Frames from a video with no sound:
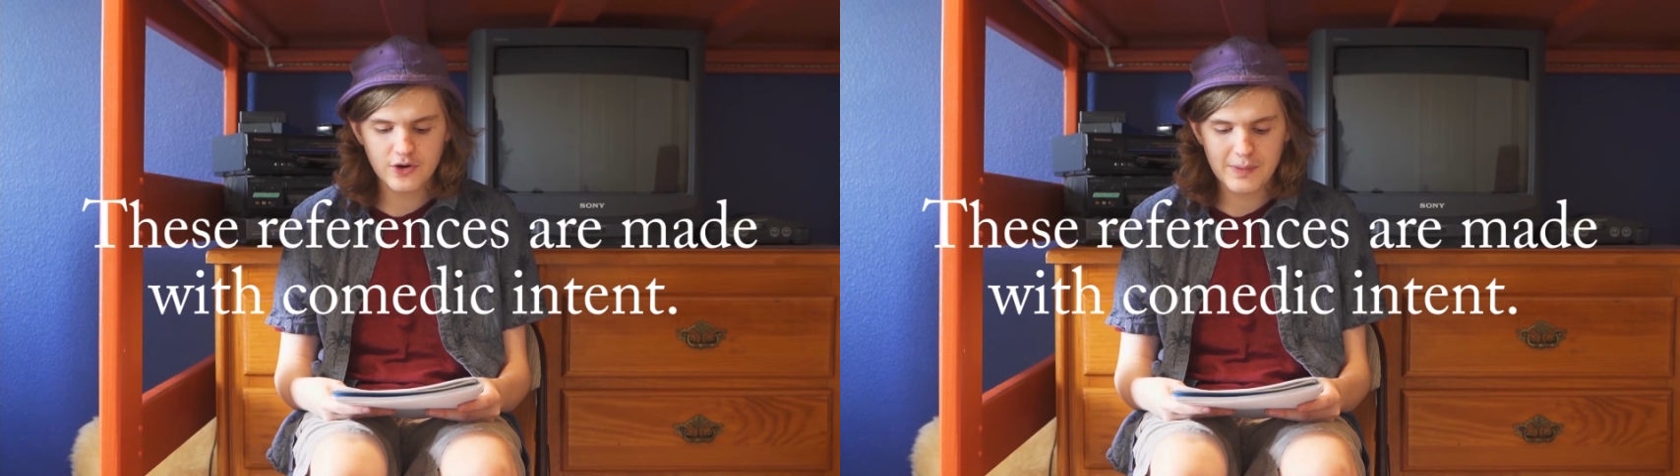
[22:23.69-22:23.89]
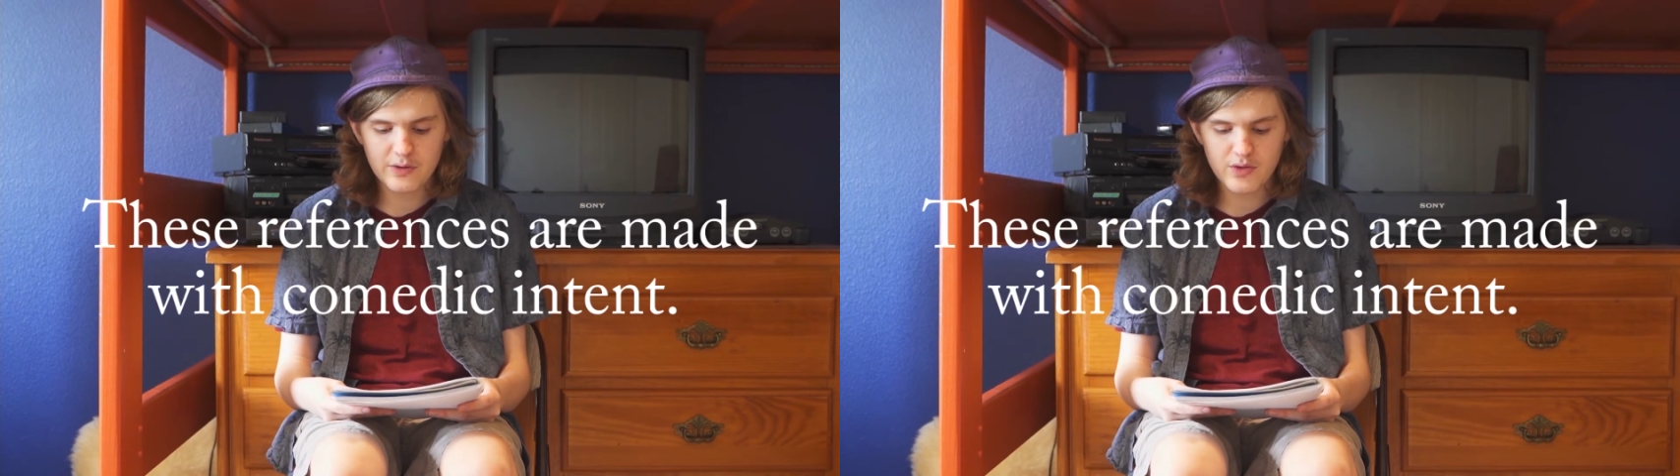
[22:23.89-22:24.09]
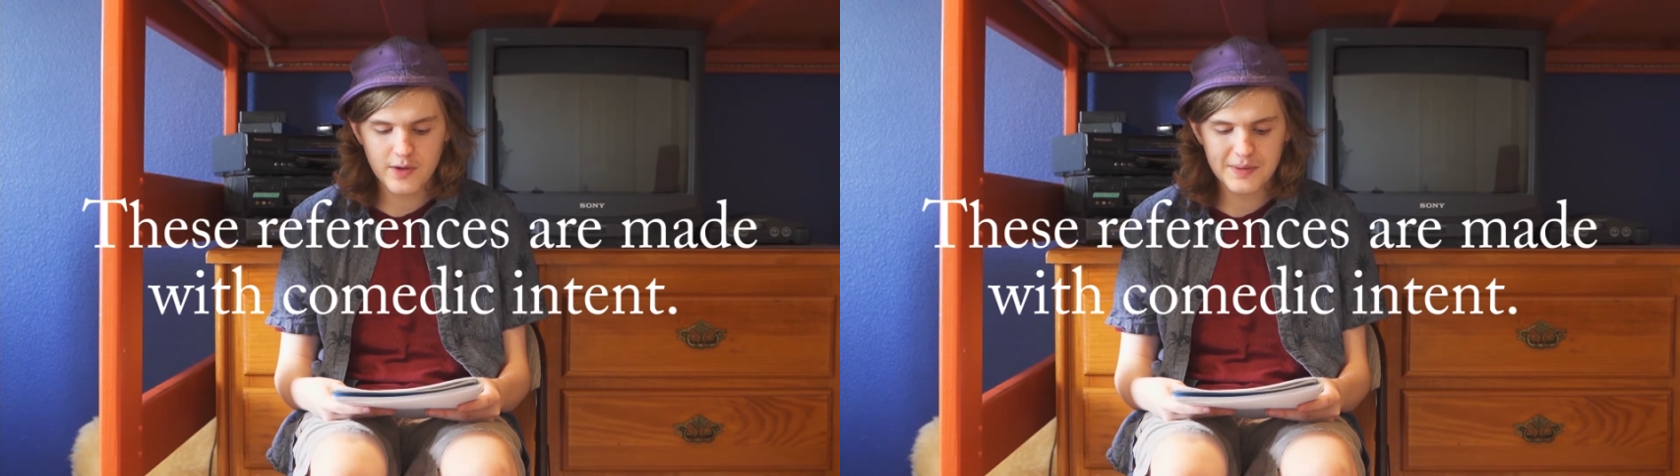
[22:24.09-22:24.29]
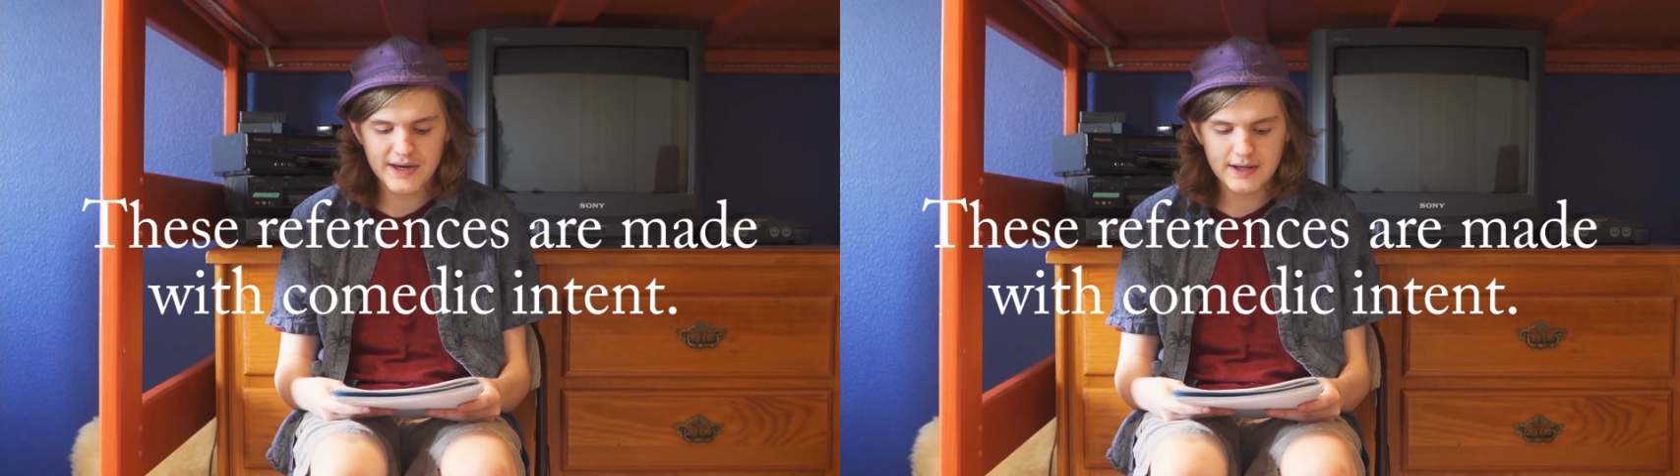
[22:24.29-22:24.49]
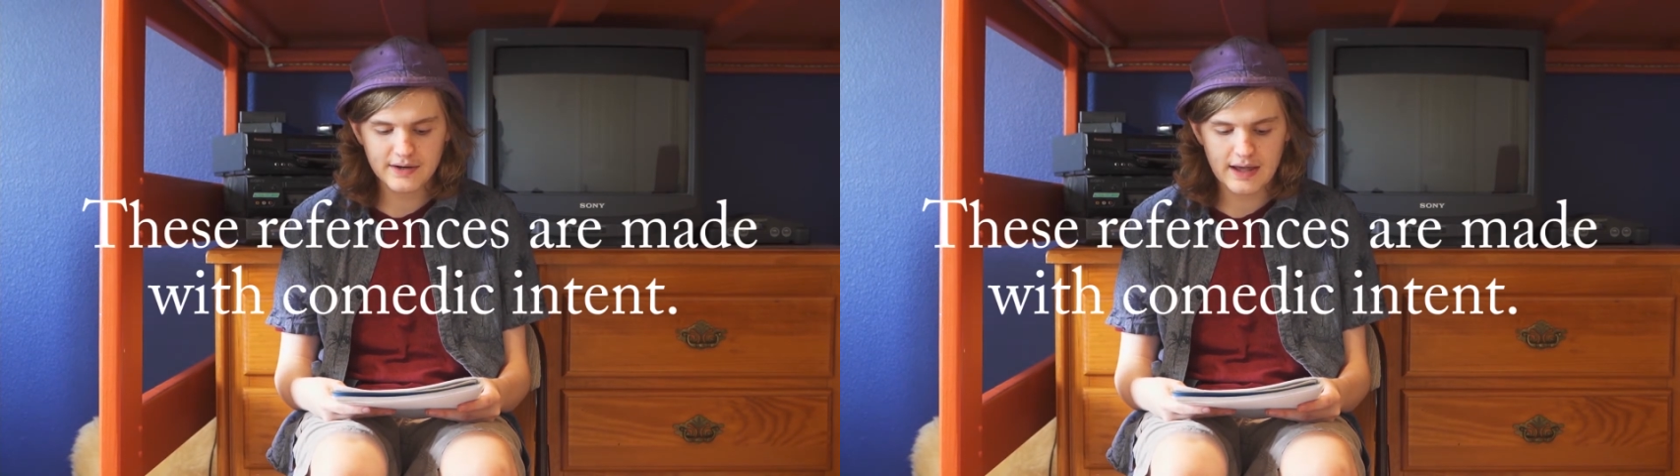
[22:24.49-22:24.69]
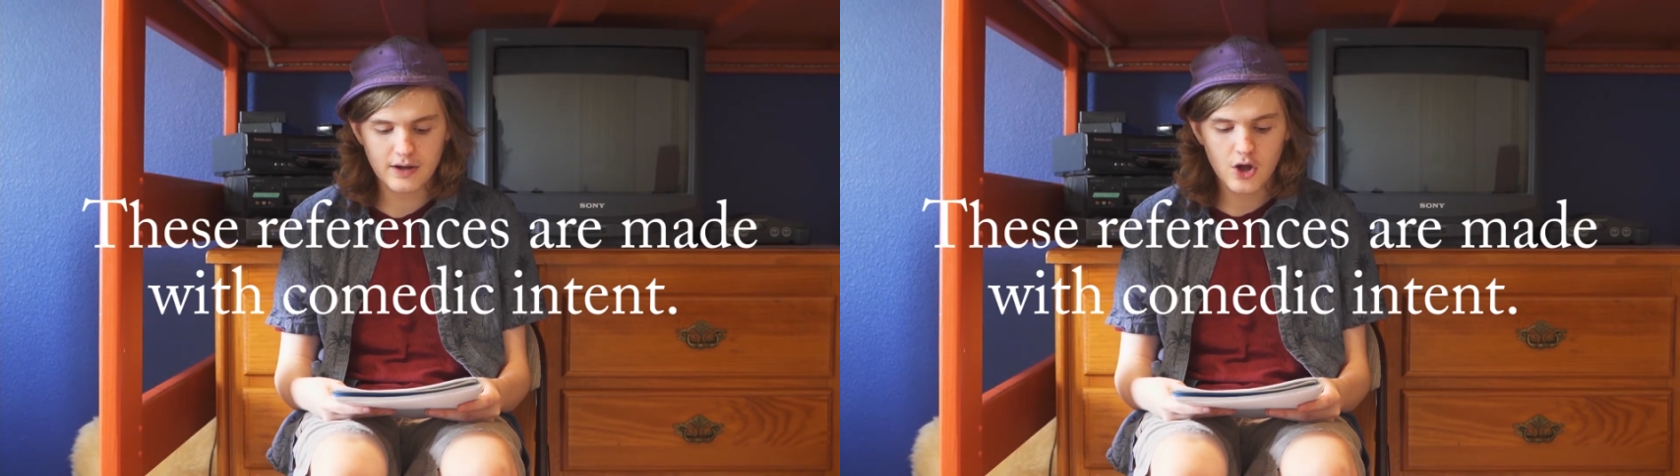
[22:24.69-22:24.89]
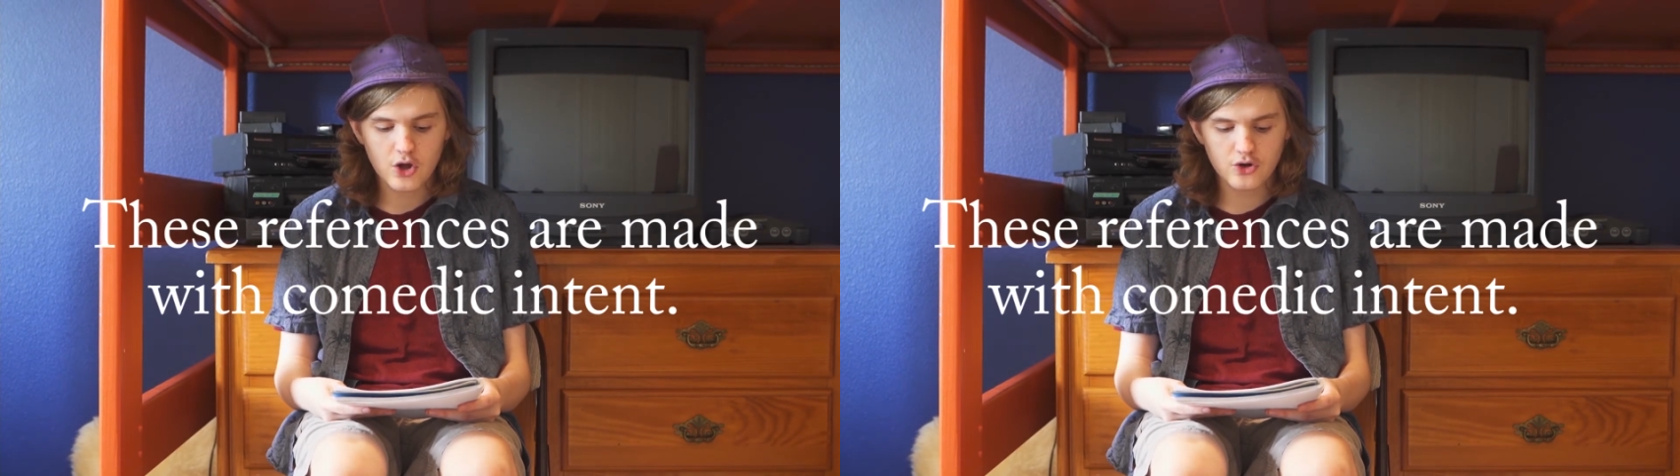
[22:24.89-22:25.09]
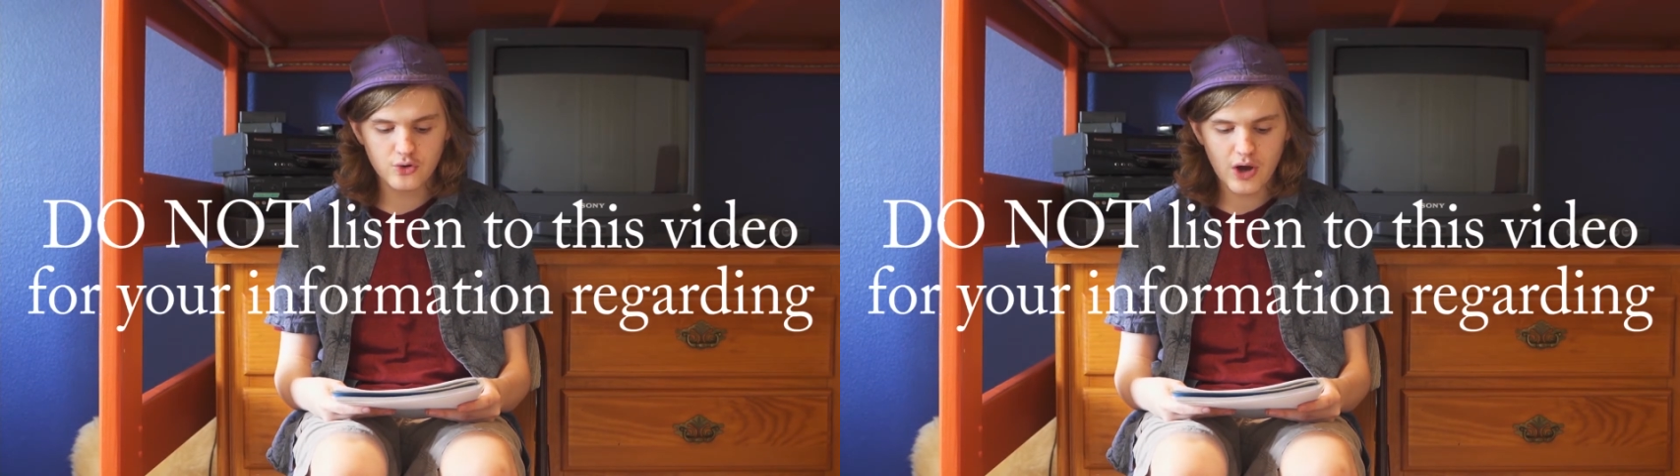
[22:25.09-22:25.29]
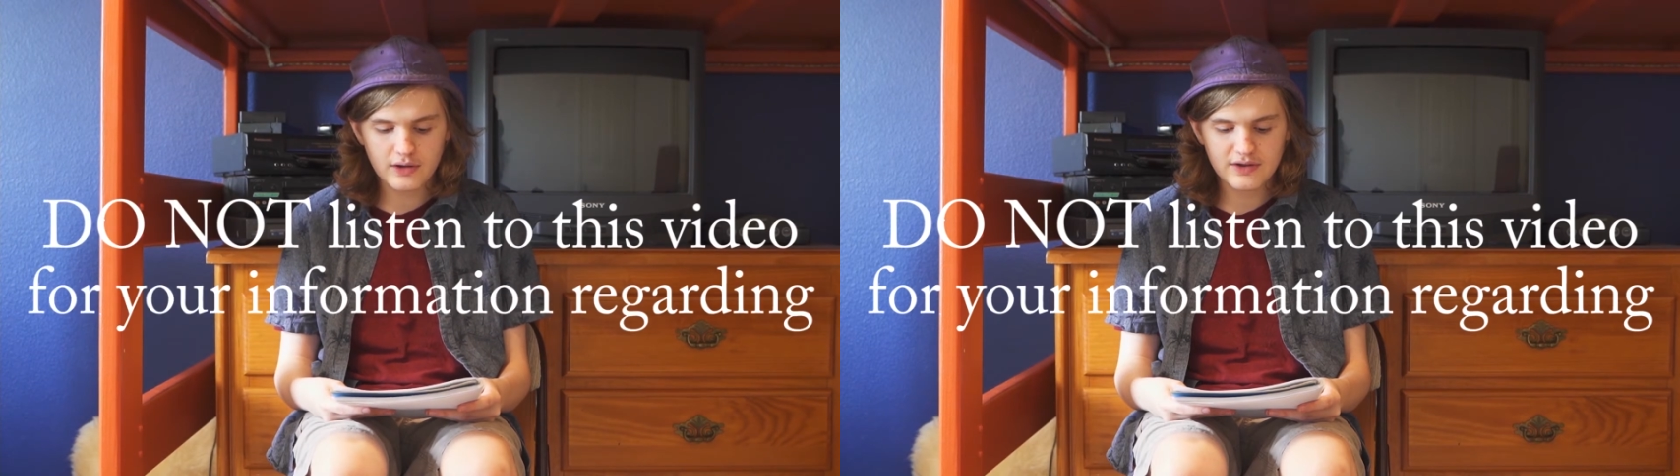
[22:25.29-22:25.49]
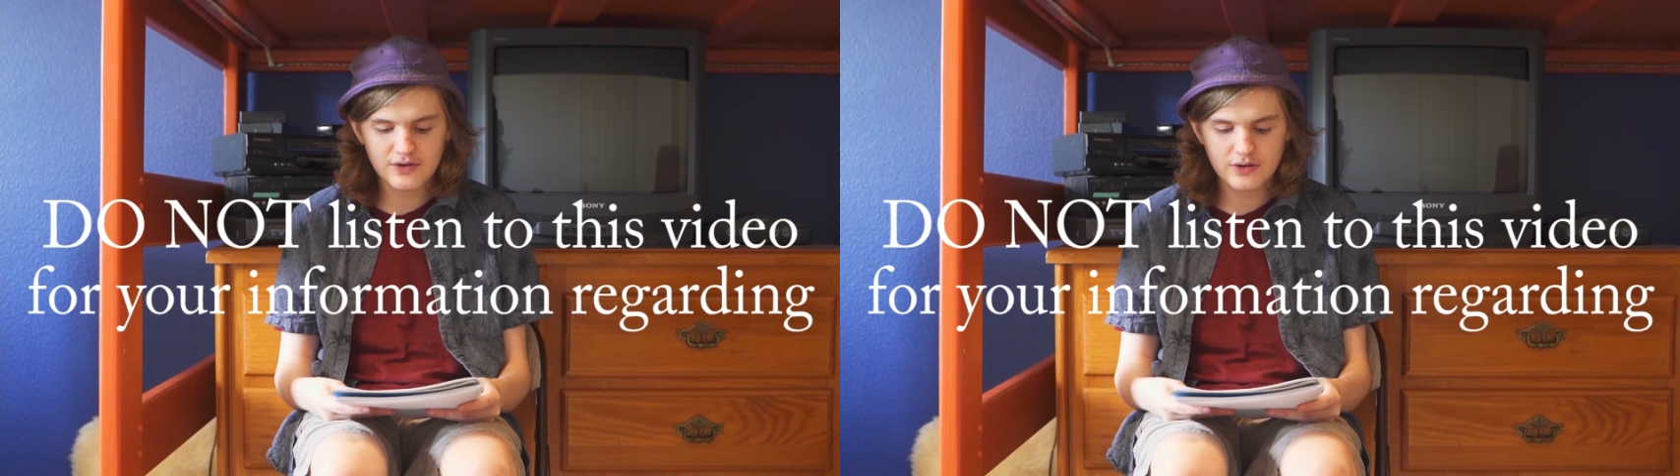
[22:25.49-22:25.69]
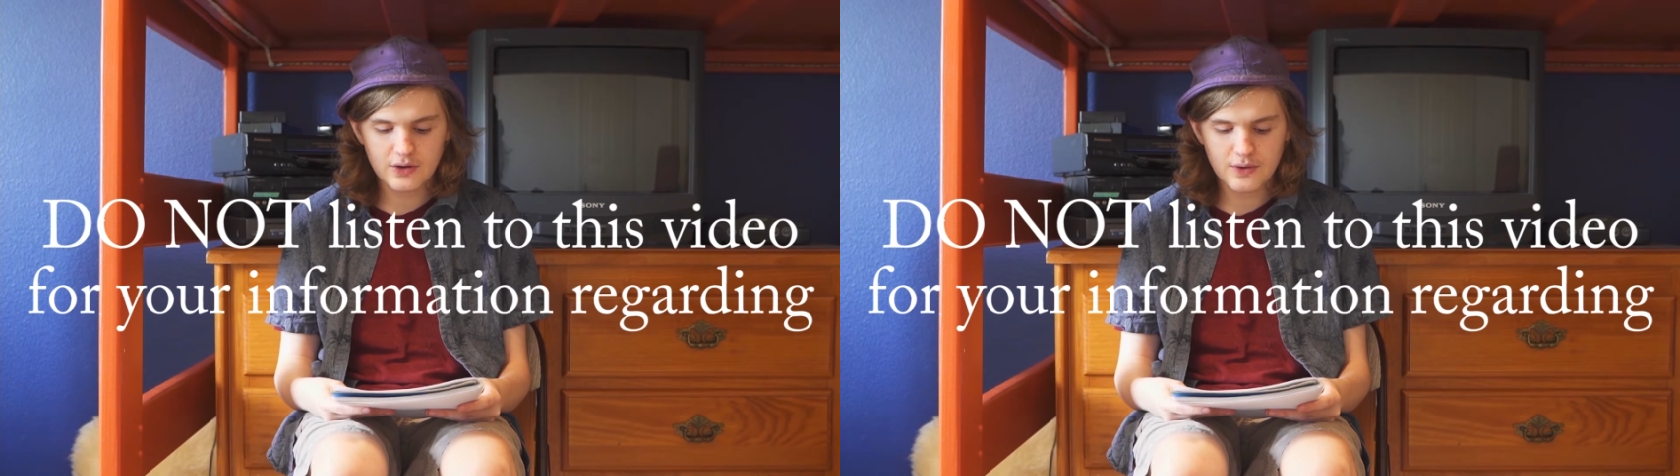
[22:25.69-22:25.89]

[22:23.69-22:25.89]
You don't explain that something's a joke.